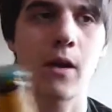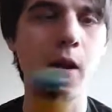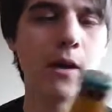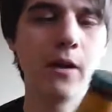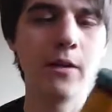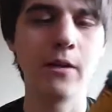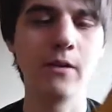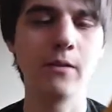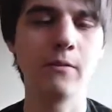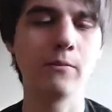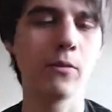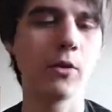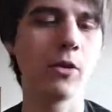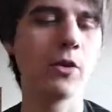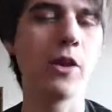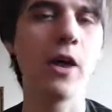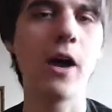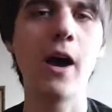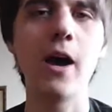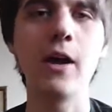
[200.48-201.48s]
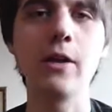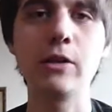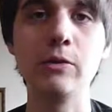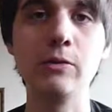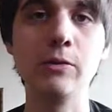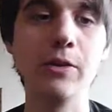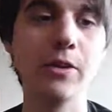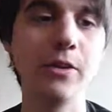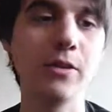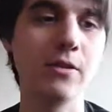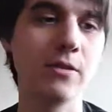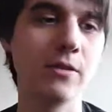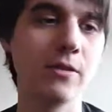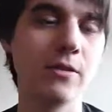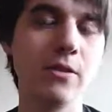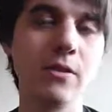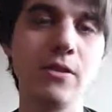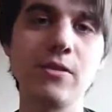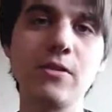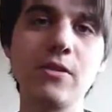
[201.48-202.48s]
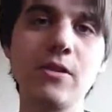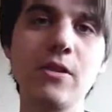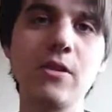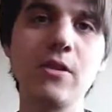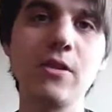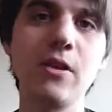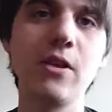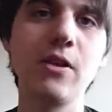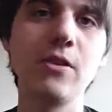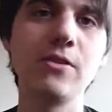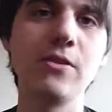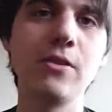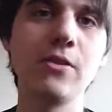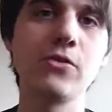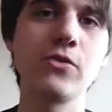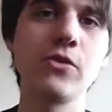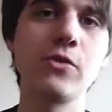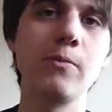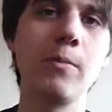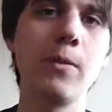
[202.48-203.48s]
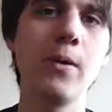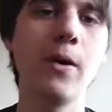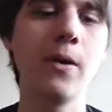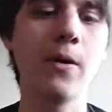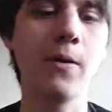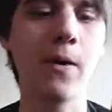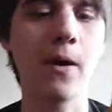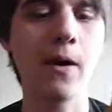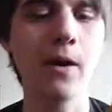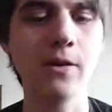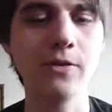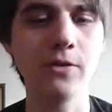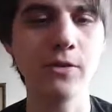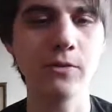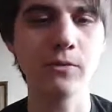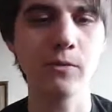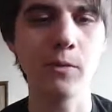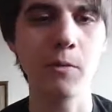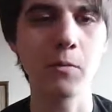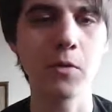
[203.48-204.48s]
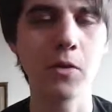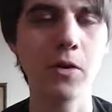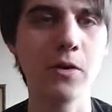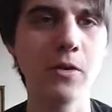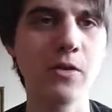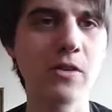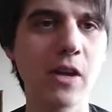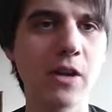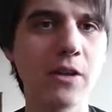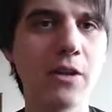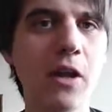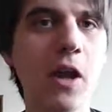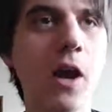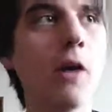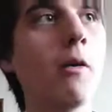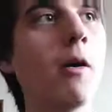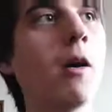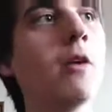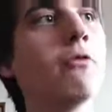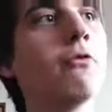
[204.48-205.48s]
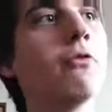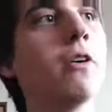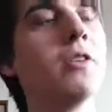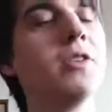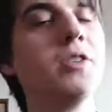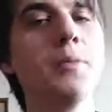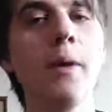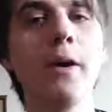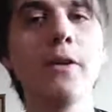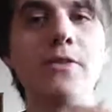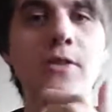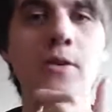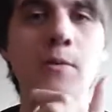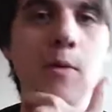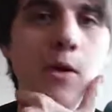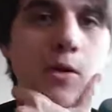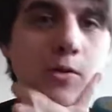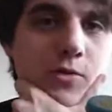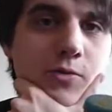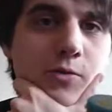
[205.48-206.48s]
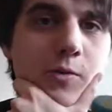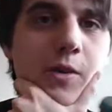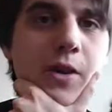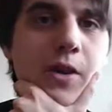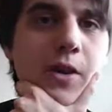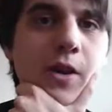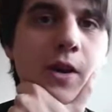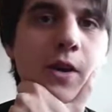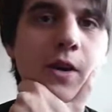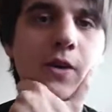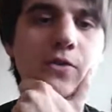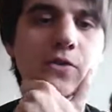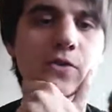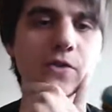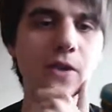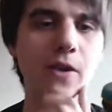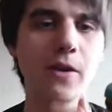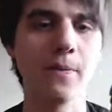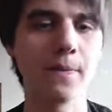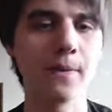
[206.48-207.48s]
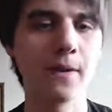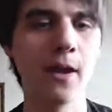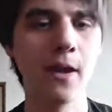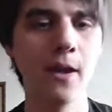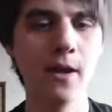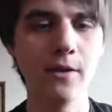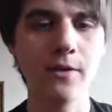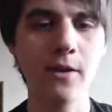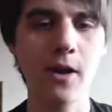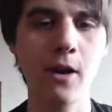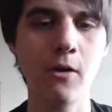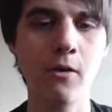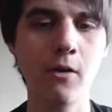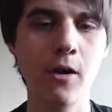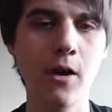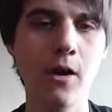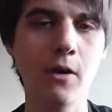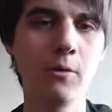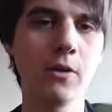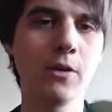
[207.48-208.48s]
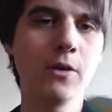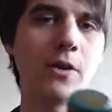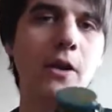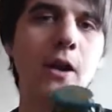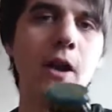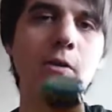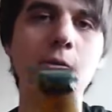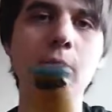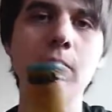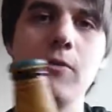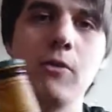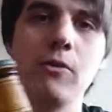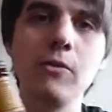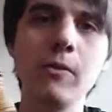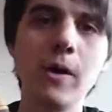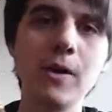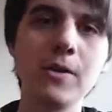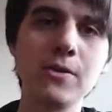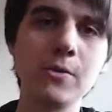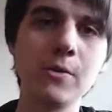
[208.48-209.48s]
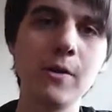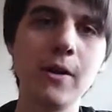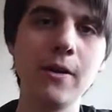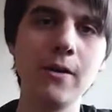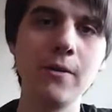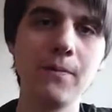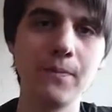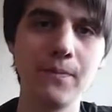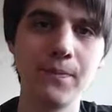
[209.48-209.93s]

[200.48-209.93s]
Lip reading: I'm not going to argue with this. It is an interesting beer. I don't remember exactly how I felt about it, but it's really interesting. Now we're going to get reviewing right away.